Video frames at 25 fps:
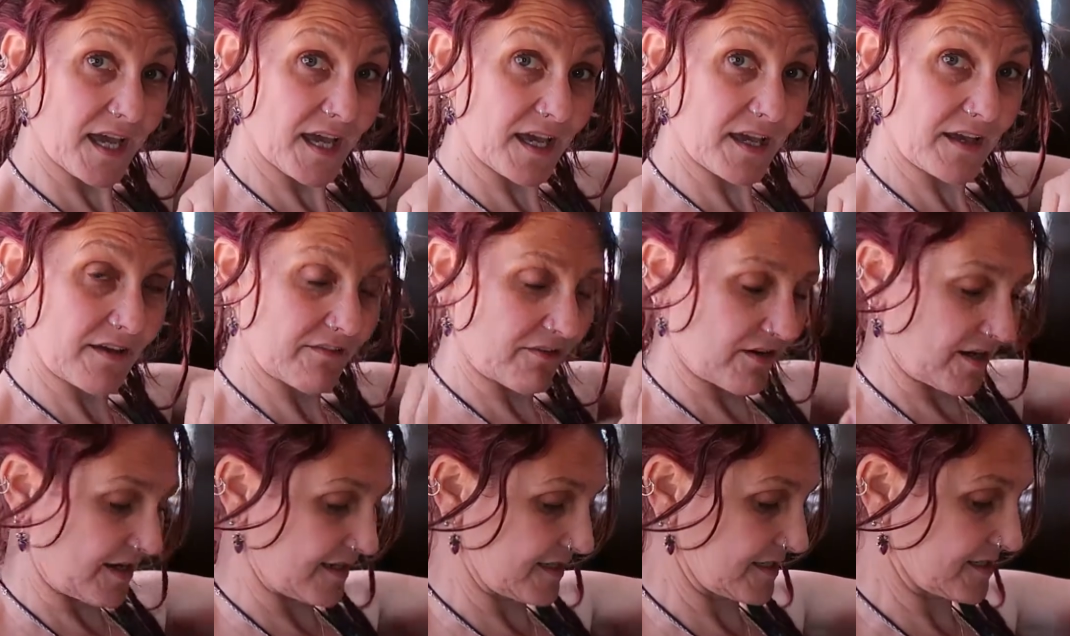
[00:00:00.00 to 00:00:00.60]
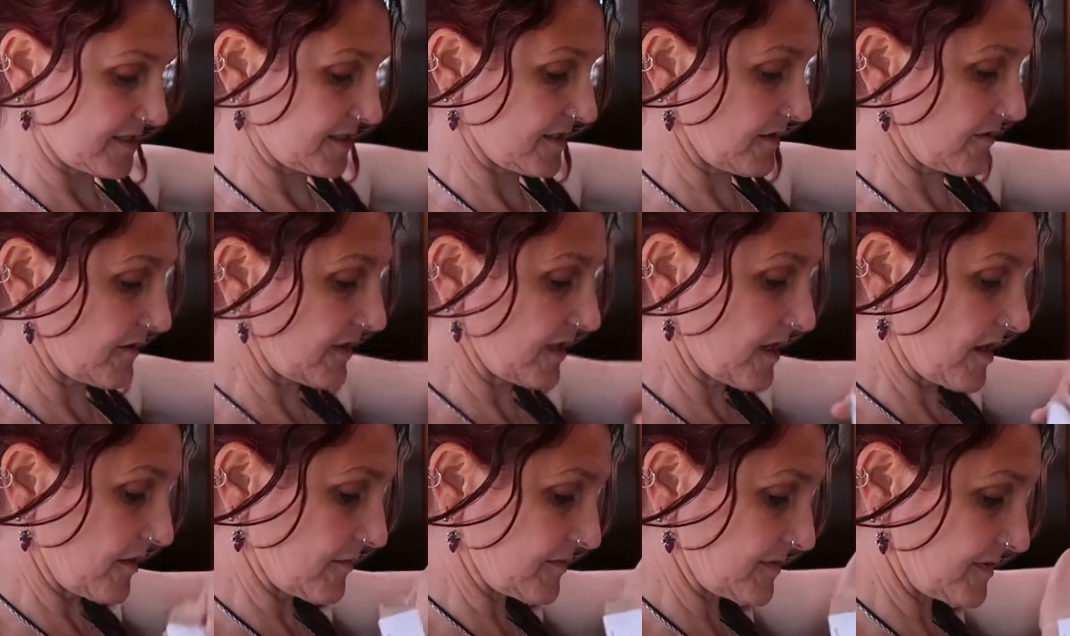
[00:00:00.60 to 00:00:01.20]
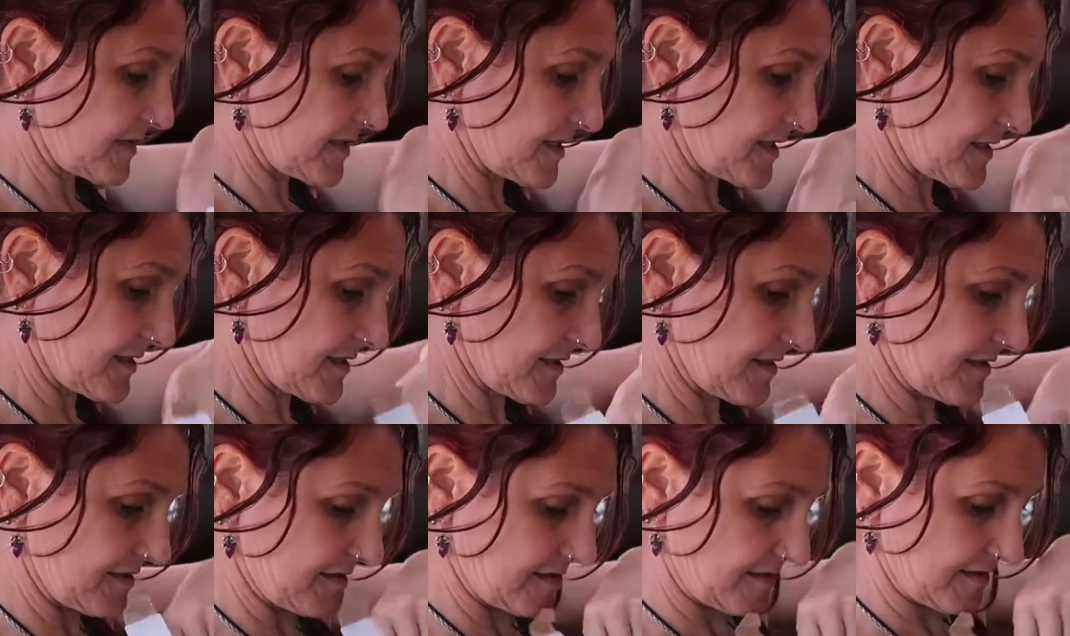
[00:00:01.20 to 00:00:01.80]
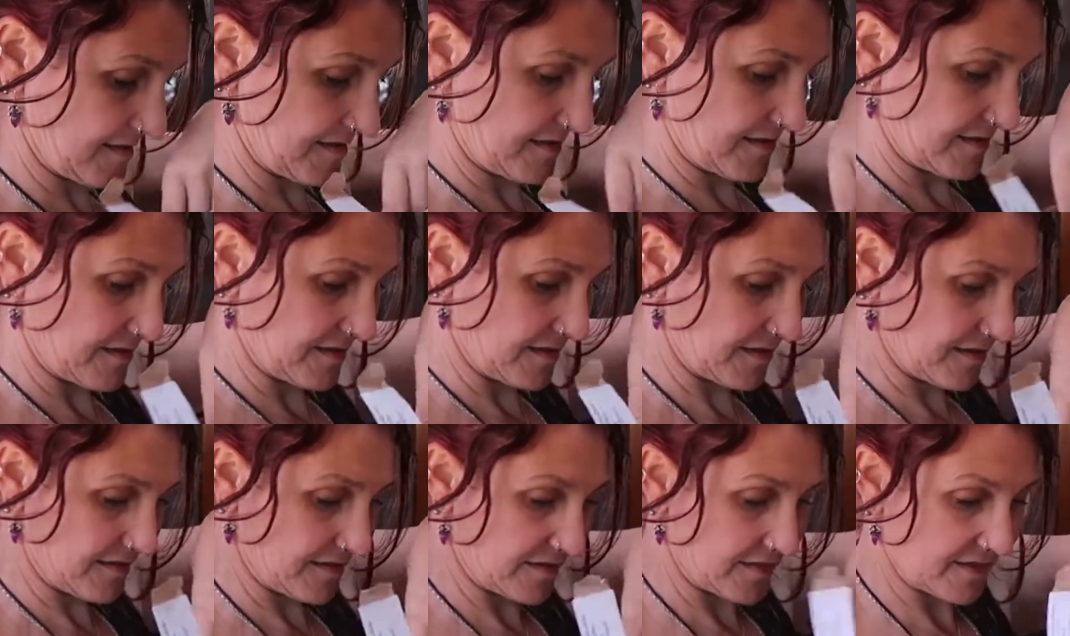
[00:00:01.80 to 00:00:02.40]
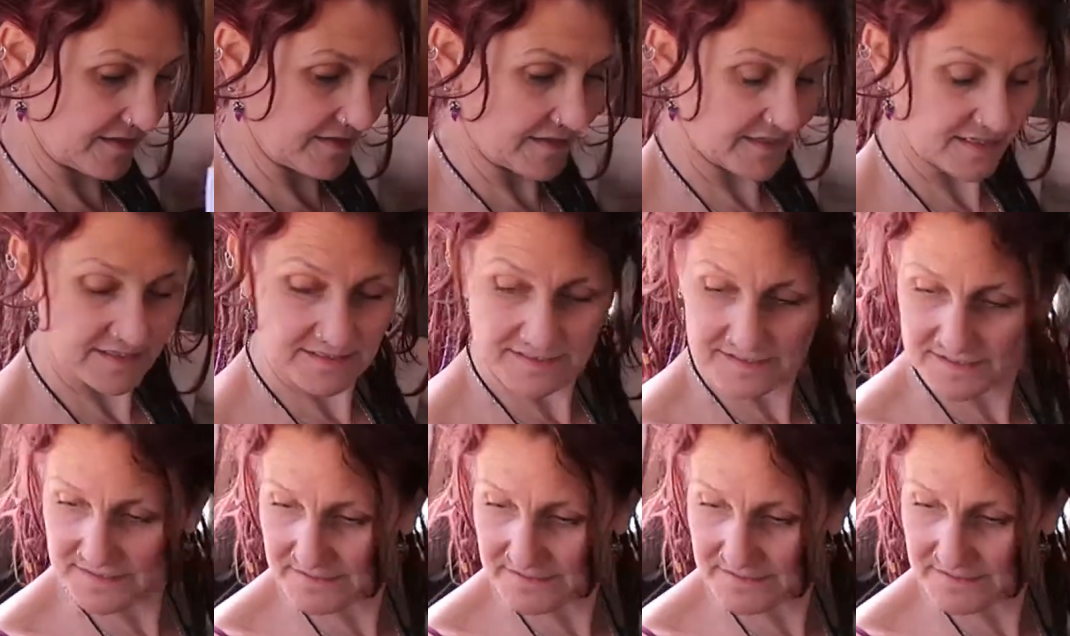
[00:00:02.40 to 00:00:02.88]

Alright, so it comes like this.